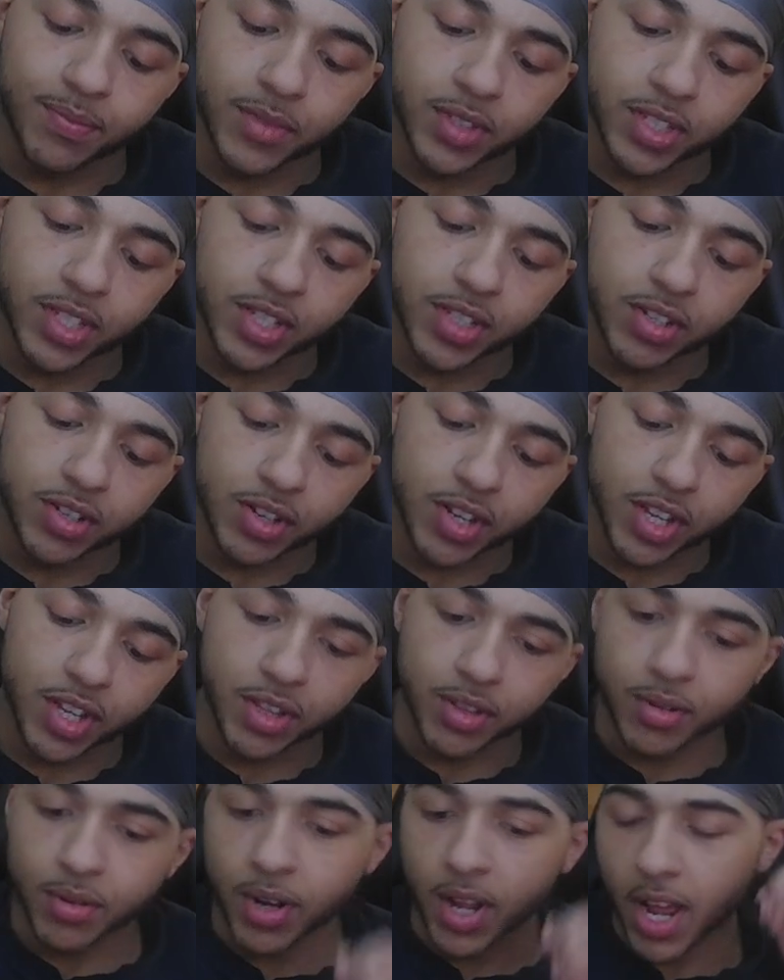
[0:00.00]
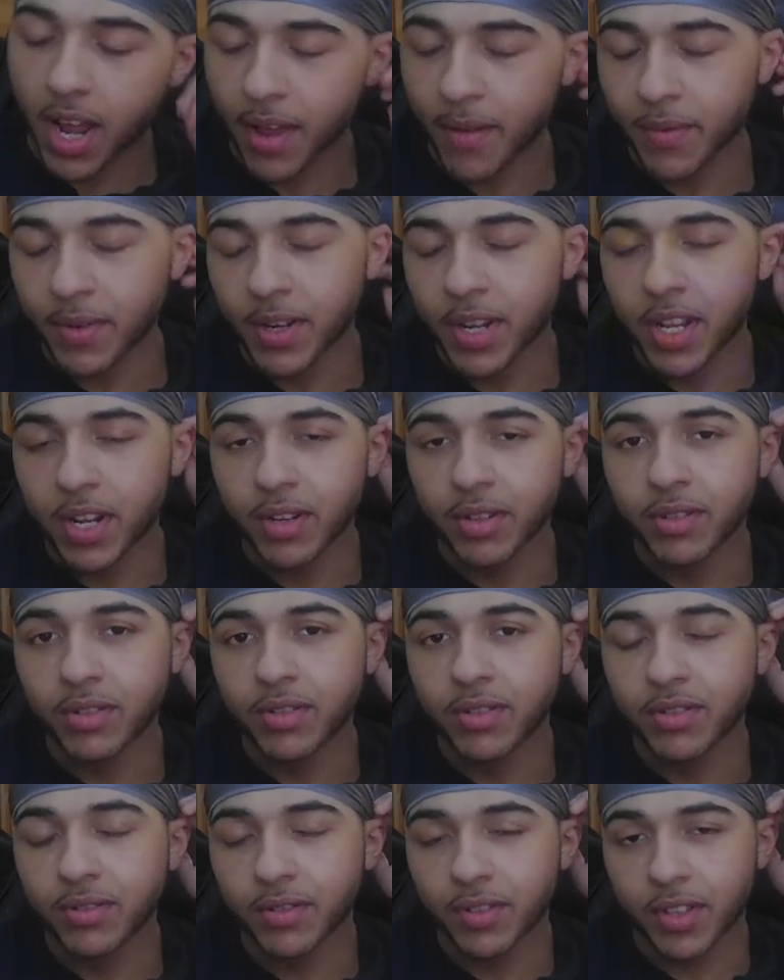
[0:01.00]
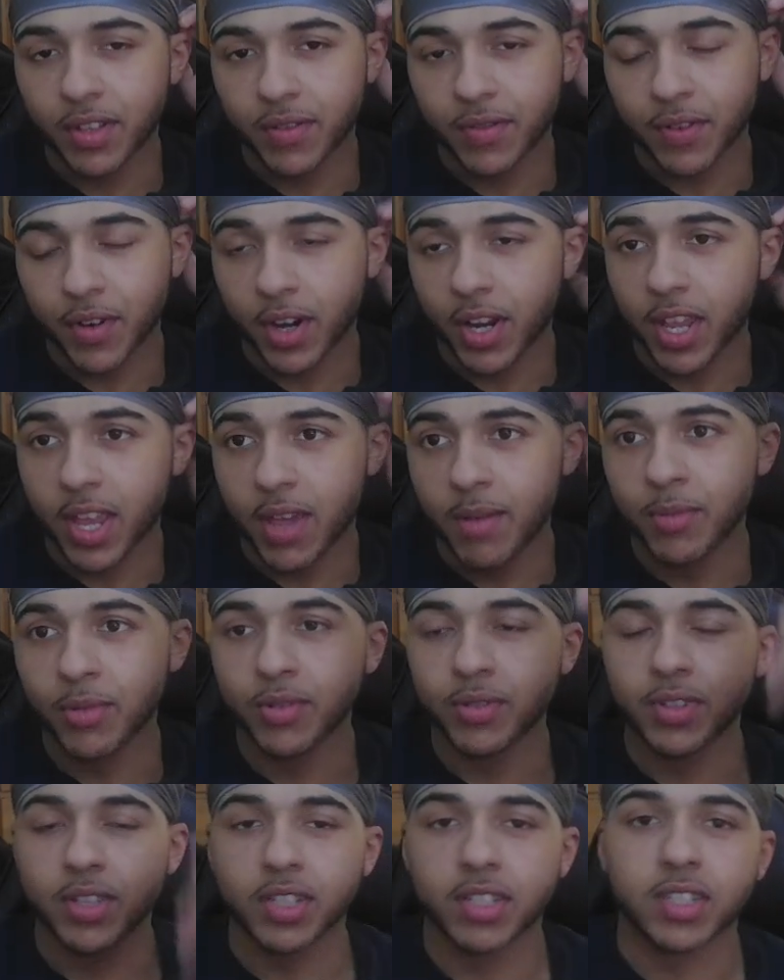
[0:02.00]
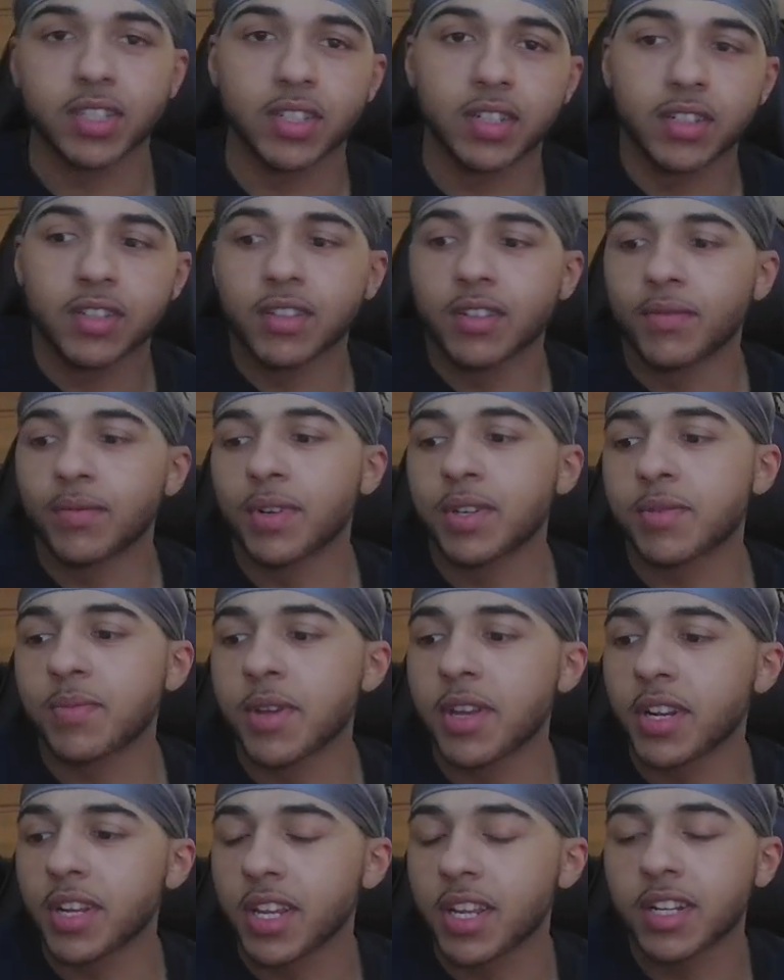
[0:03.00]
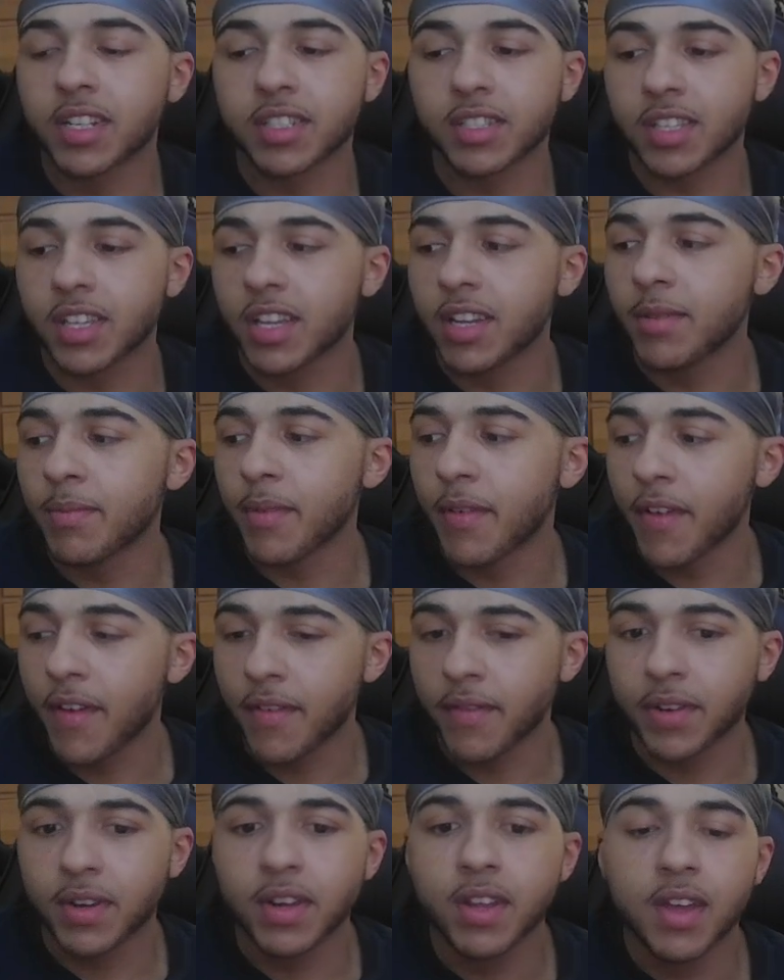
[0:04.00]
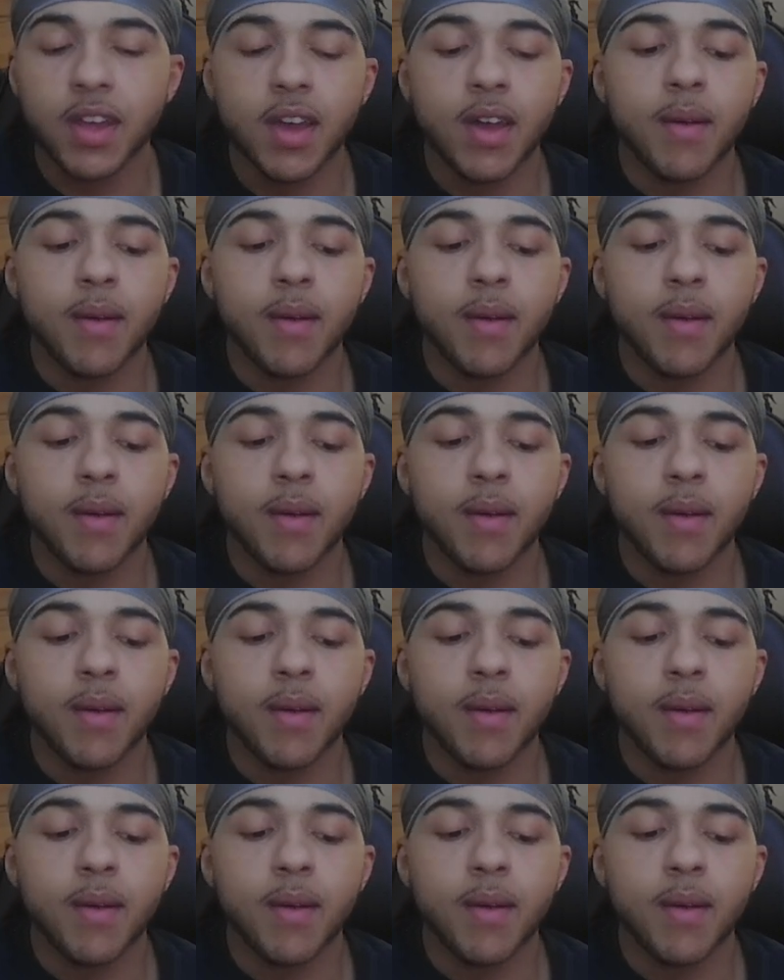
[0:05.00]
it's easier to get through the eye of a needle for a camel than to a rich man to get into the kingdom of heaven.